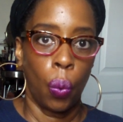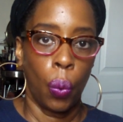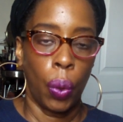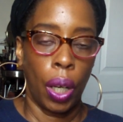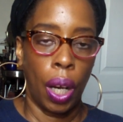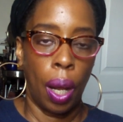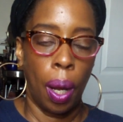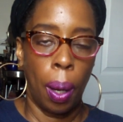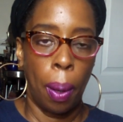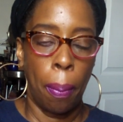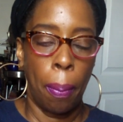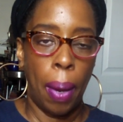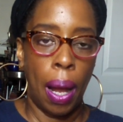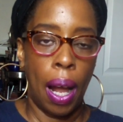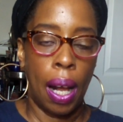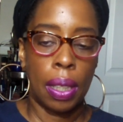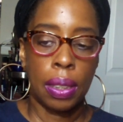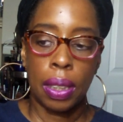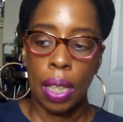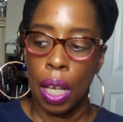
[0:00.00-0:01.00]
when I
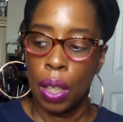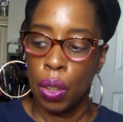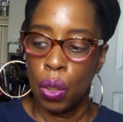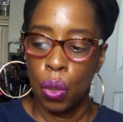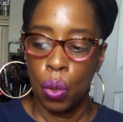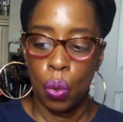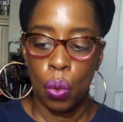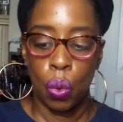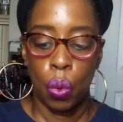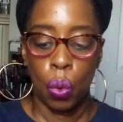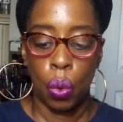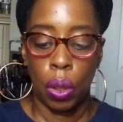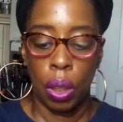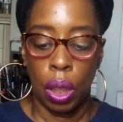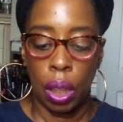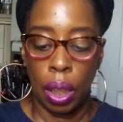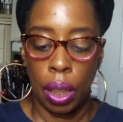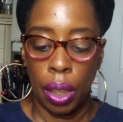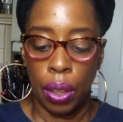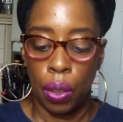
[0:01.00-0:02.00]
unbox, I
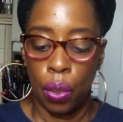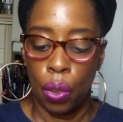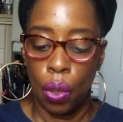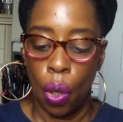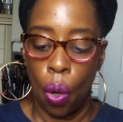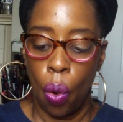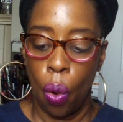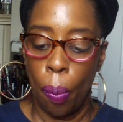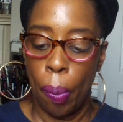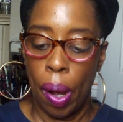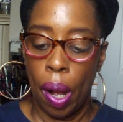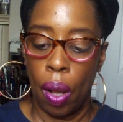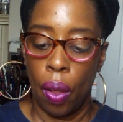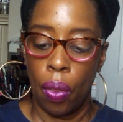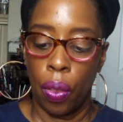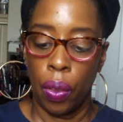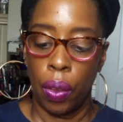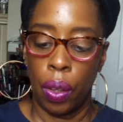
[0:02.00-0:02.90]
usually let you know about